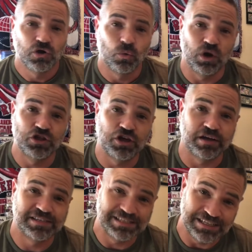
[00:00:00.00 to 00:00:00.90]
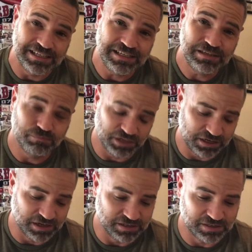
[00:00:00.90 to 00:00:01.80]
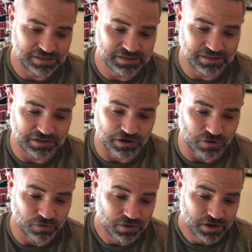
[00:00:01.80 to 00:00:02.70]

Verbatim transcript: One shall see because, you know,